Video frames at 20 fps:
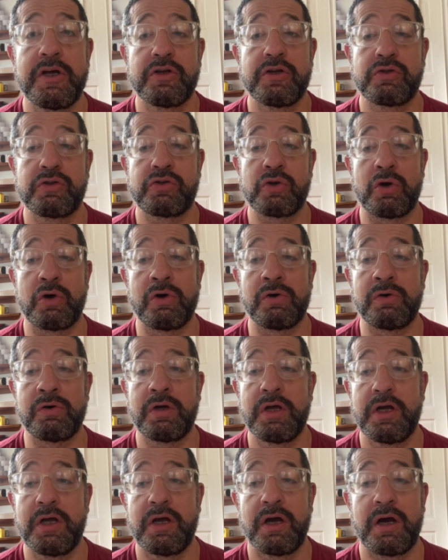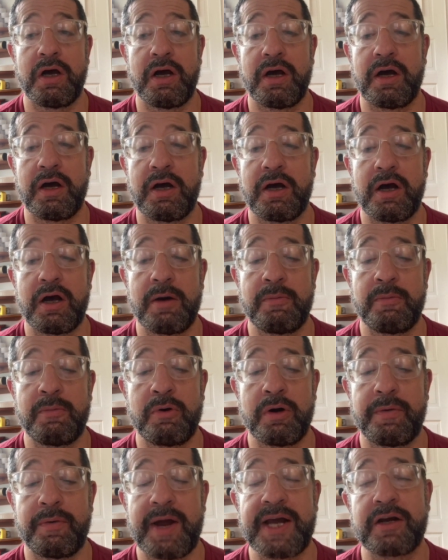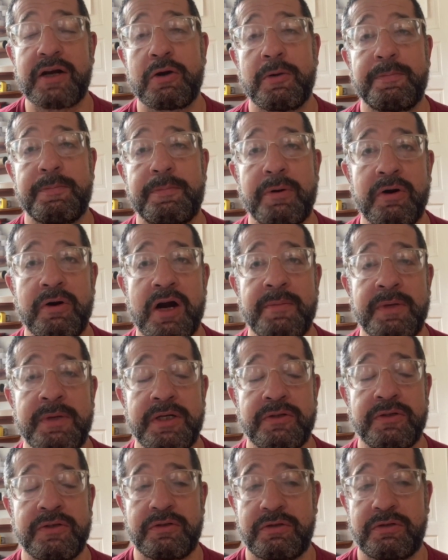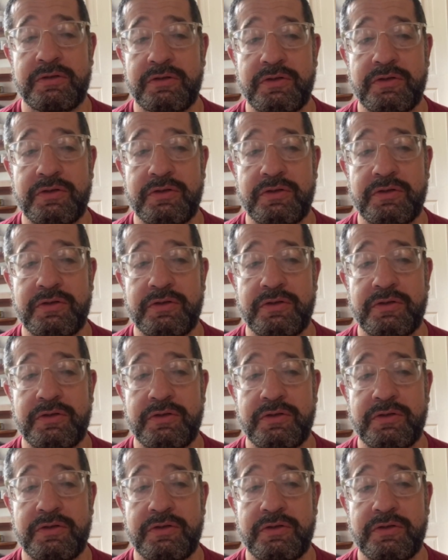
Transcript: So a more radical program is